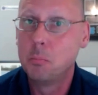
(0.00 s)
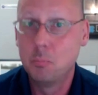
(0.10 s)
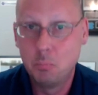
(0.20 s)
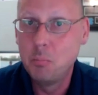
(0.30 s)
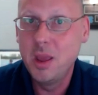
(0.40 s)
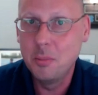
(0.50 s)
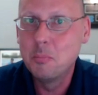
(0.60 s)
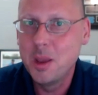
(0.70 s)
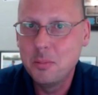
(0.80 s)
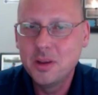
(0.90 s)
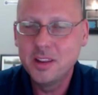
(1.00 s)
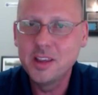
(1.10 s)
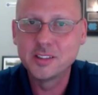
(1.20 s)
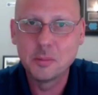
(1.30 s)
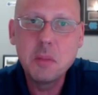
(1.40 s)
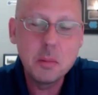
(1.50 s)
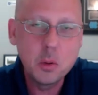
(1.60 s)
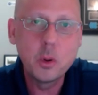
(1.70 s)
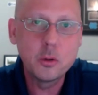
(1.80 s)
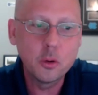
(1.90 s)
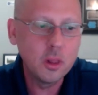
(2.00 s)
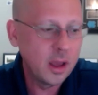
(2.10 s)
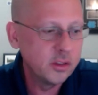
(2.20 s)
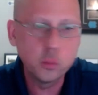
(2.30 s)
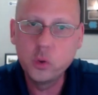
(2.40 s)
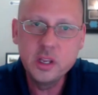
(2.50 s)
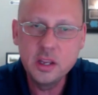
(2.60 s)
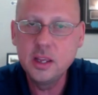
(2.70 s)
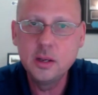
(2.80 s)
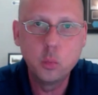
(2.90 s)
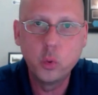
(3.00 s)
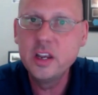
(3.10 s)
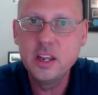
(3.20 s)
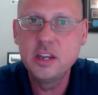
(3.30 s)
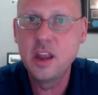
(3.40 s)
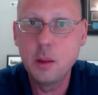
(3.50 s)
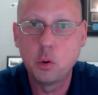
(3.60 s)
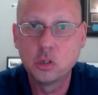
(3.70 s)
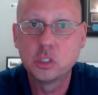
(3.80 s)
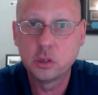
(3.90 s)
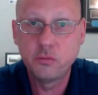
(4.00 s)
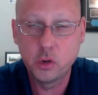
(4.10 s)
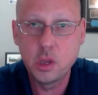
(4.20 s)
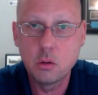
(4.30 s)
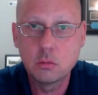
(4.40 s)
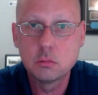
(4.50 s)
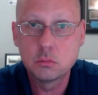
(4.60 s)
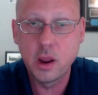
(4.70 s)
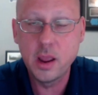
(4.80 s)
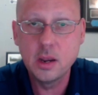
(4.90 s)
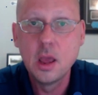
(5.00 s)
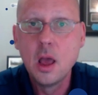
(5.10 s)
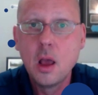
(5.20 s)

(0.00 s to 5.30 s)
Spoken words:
Maybe it is. And maybe we realize we need neighbors for you, right?